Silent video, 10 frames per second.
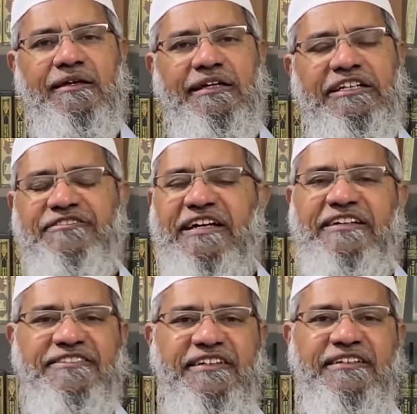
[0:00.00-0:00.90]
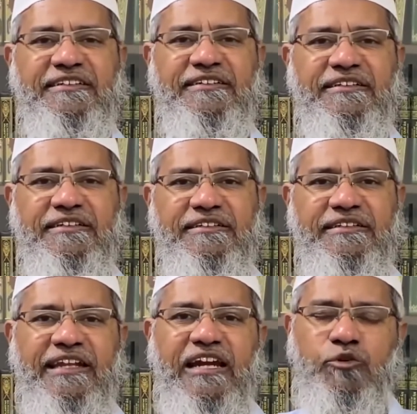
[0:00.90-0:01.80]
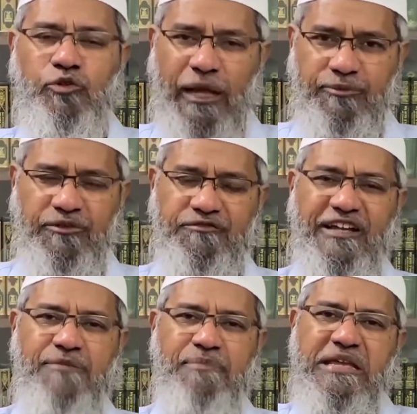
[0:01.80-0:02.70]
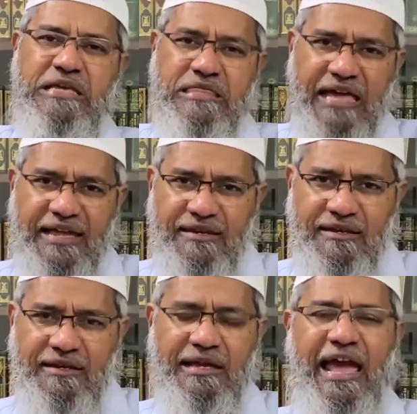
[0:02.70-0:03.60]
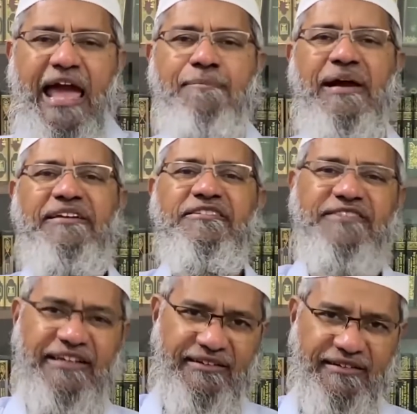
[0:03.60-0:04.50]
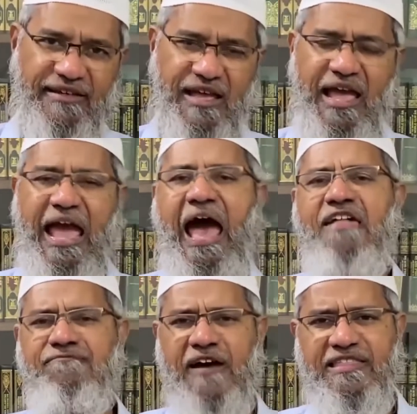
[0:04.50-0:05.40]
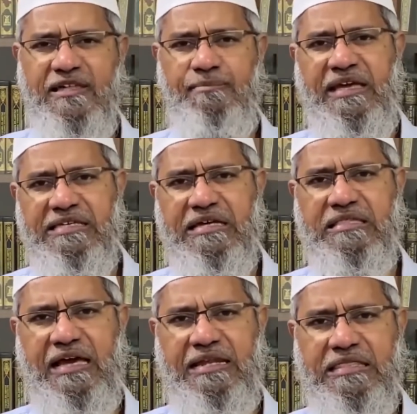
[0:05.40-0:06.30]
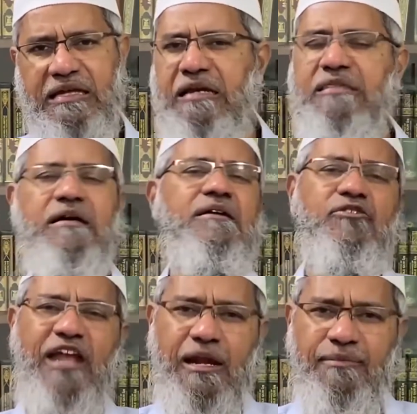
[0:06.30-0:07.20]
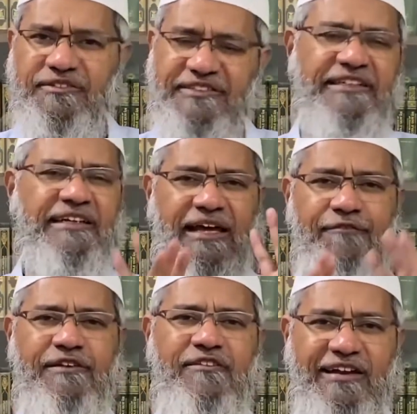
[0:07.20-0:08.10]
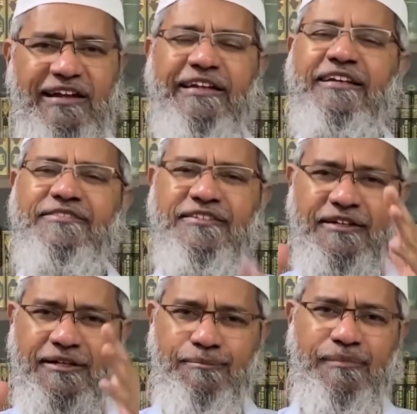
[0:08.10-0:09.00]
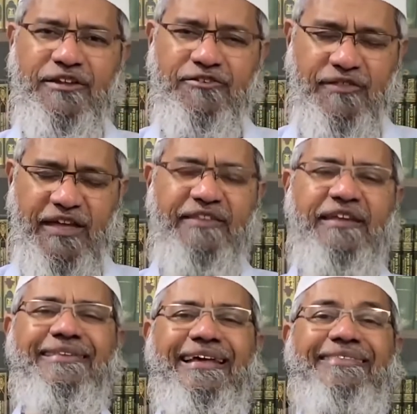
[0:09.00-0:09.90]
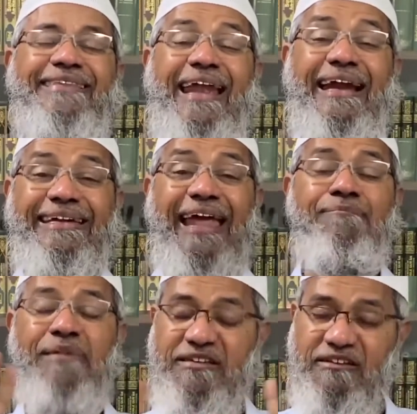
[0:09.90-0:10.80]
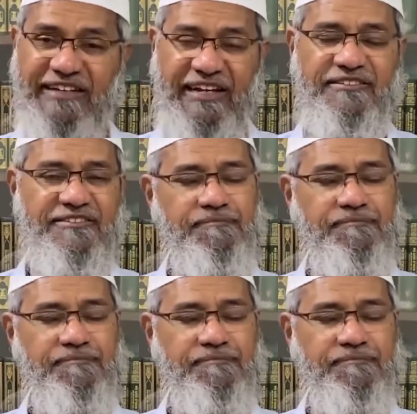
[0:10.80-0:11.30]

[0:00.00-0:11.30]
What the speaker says: is concerned, there are two types of signs, major sign and minor sign. As far as the major sign is concerned, unanimously everyone agrees, based on the hadith, there are 10 major signs.